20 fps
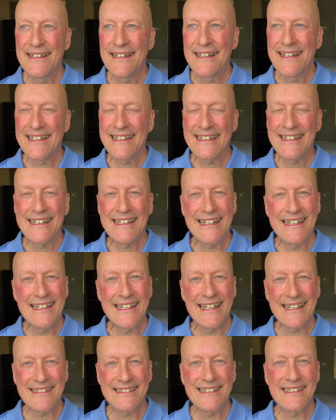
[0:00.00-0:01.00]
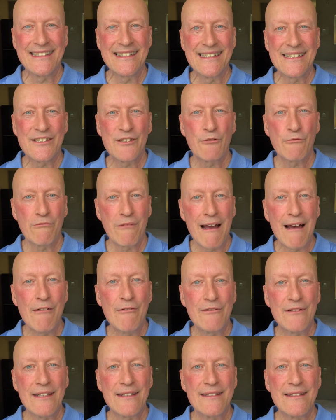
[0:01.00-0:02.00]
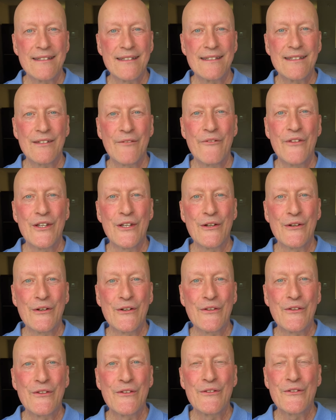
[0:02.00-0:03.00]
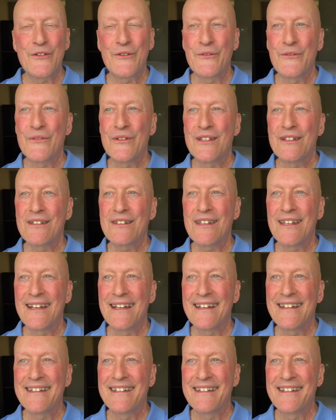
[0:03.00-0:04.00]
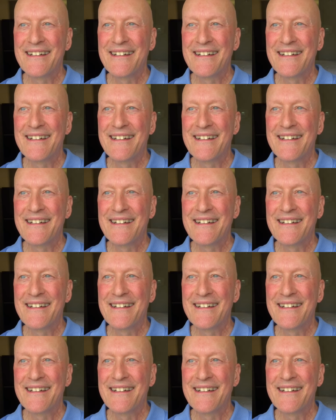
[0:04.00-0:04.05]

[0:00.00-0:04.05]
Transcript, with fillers: and connectedness, groundedness of the earth. So feel that,